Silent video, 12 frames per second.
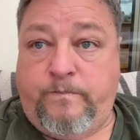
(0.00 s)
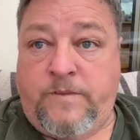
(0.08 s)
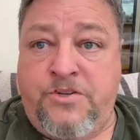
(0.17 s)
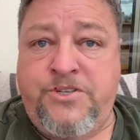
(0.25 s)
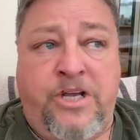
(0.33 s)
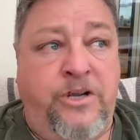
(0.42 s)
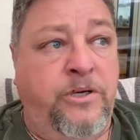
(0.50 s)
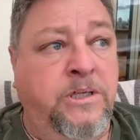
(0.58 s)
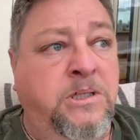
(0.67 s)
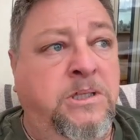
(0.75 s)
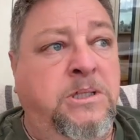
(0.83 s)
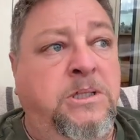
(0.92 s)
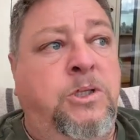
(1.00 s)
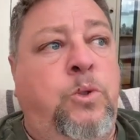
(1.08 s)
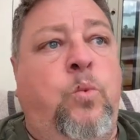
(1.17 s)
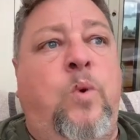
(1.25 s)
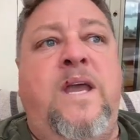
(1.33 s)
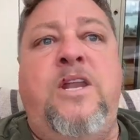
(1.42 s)
So
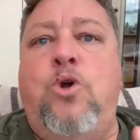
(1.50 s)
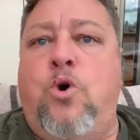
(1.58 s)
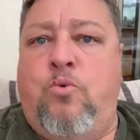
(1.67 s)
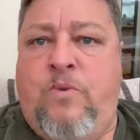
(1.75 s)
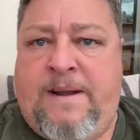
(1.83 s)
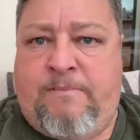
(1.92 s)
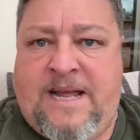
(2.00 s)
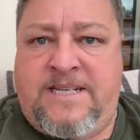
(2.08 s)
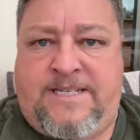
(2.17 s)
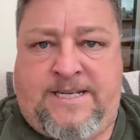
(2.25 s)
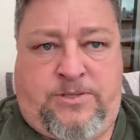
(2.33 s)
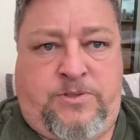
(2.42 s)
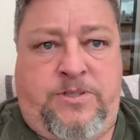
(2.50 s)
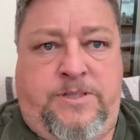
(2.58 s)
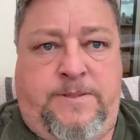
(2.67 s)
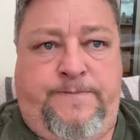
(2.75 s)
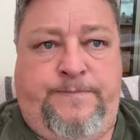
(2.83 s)
when your brain cells